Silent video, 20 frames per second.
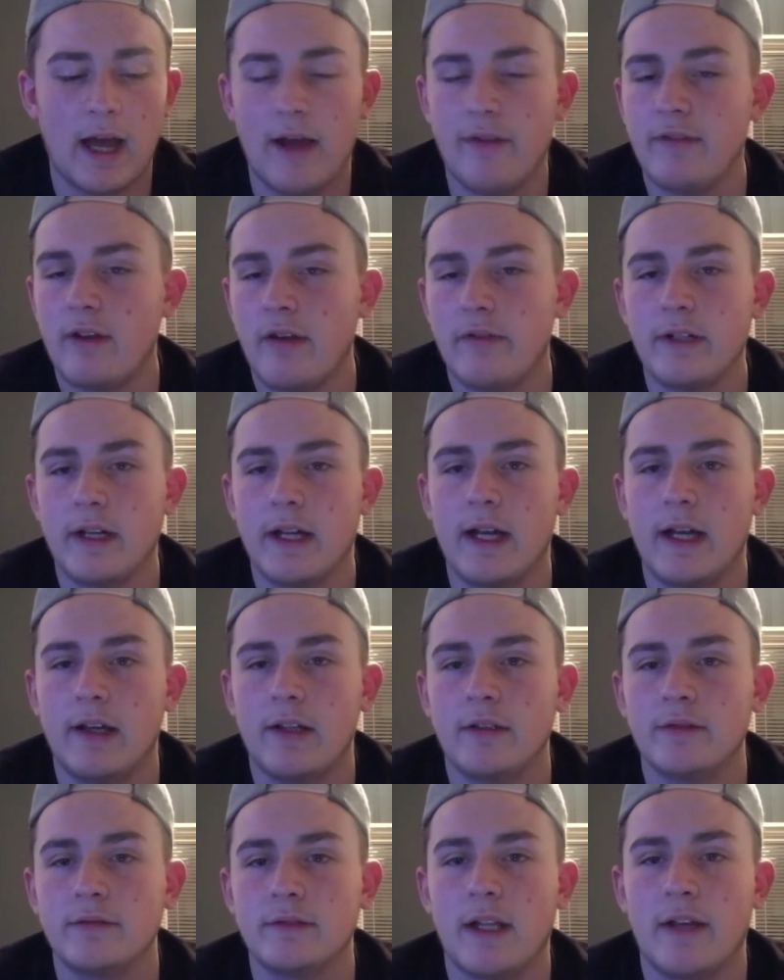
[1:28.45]
never
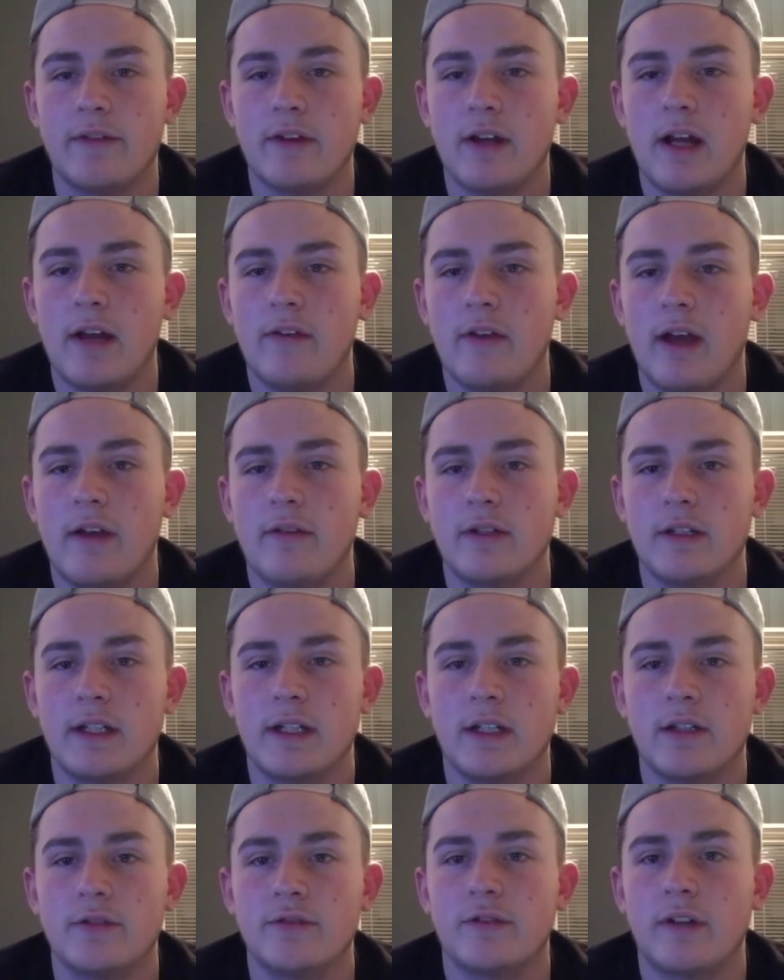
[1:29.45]
have I ever
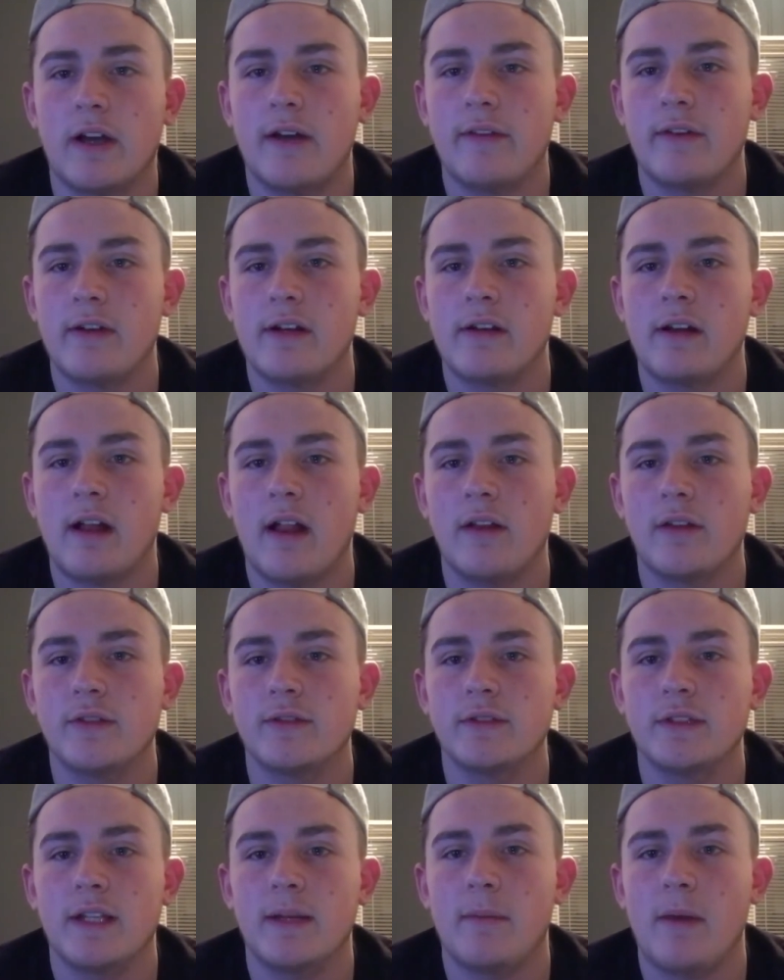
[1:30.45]
held
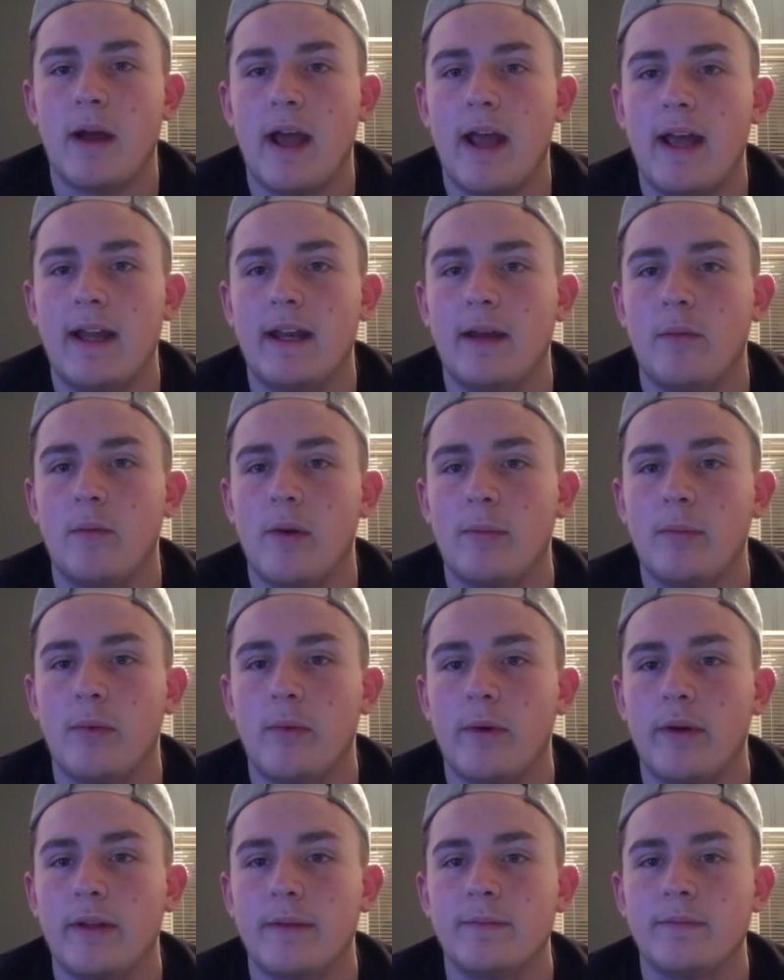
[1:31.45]
$500 in my hand at one
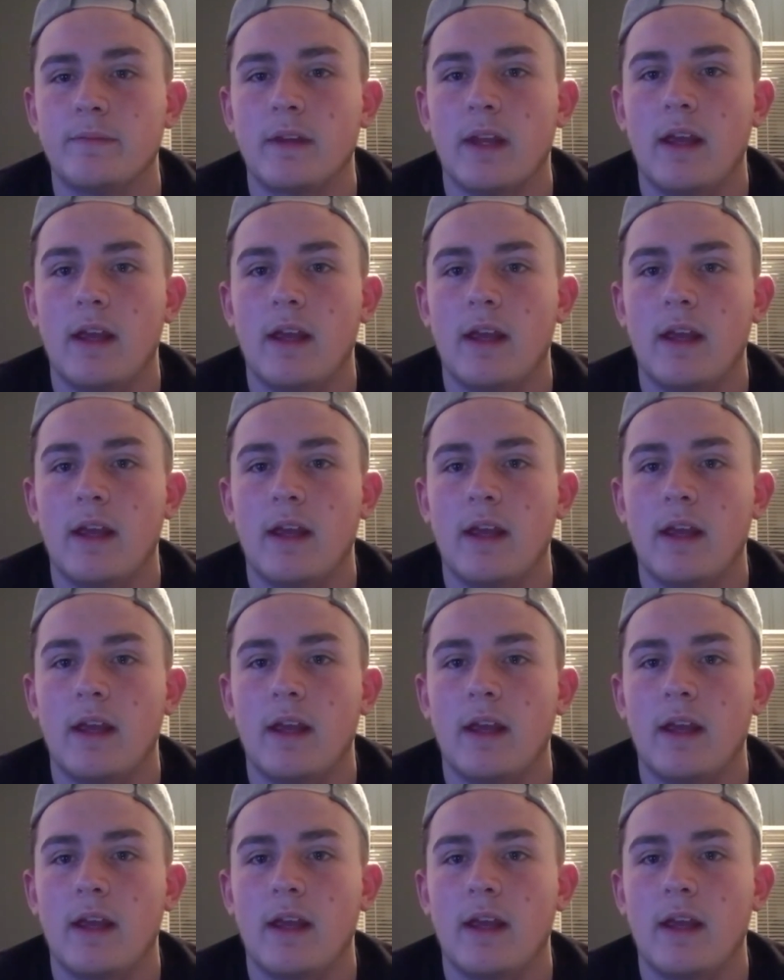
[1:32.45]
point,